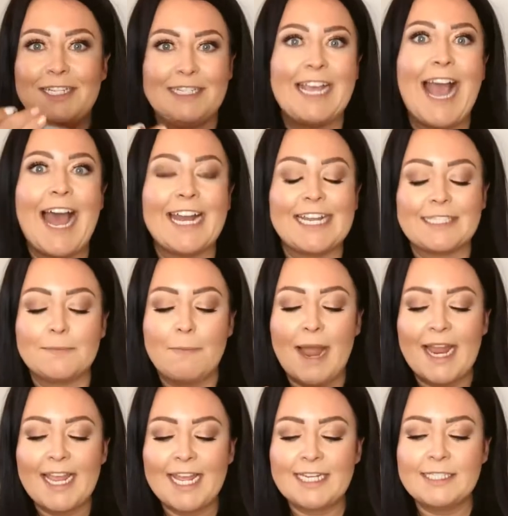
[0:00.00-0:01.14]
caddies. My
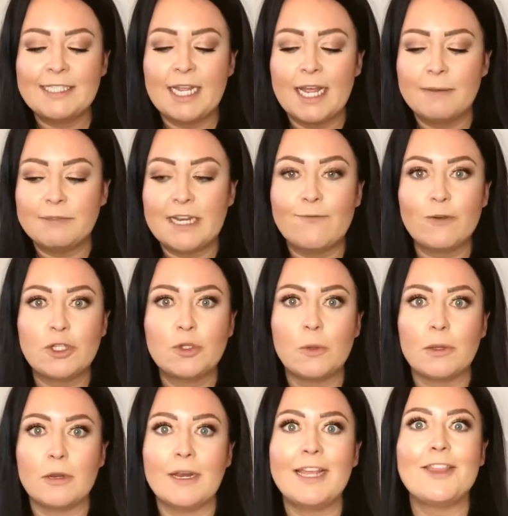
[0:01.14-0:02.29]
kids um, did virtual
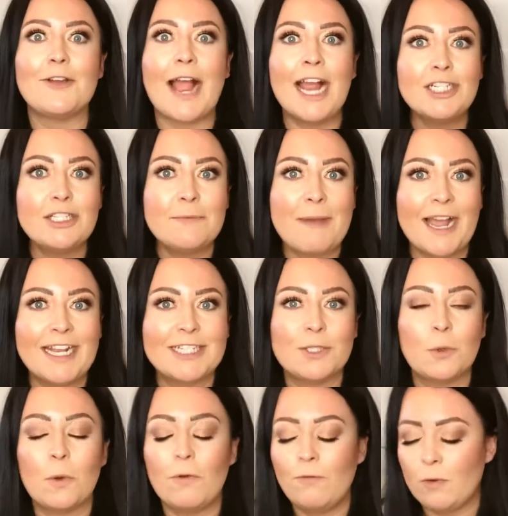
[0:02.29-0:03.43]
learning. They're actually back in
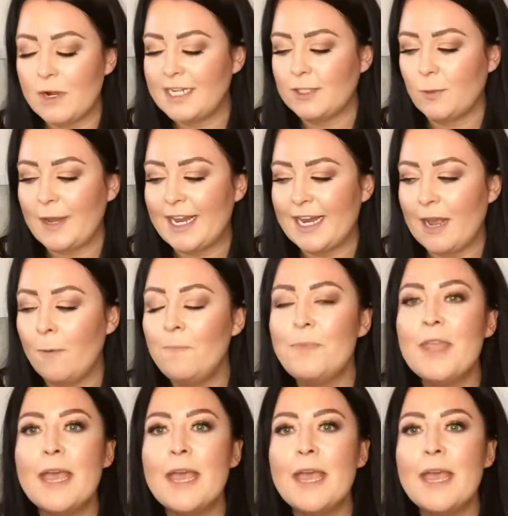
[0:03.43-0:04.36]
school four days a week now.